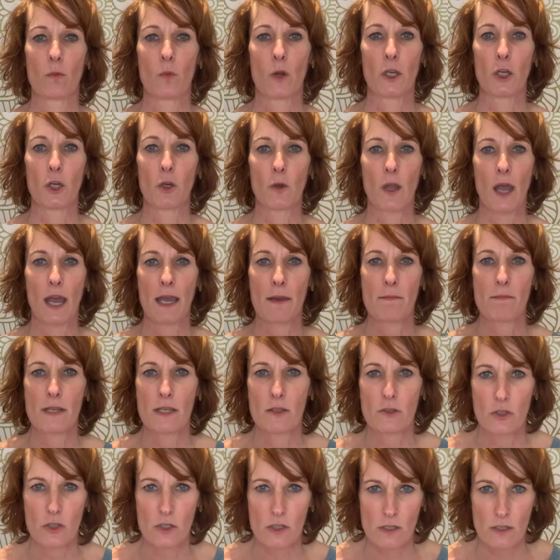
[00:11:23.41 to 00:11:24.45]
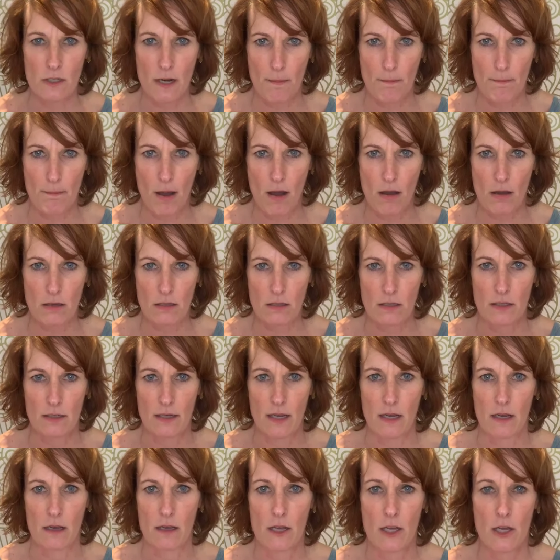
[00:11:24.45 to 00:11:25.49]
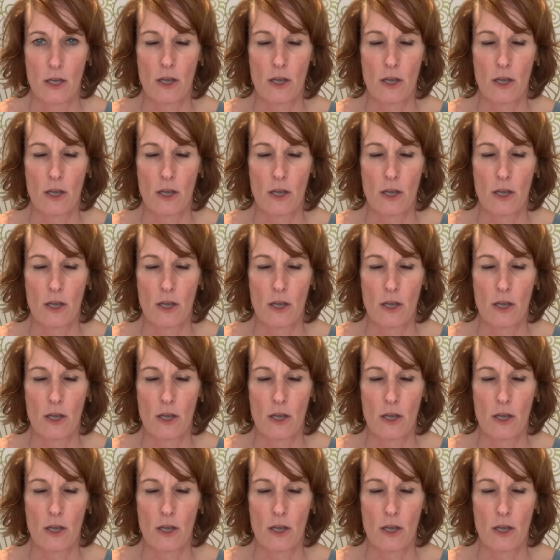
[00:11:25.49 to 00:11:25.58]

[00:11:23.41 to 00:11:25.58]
when you came into Slumpasana,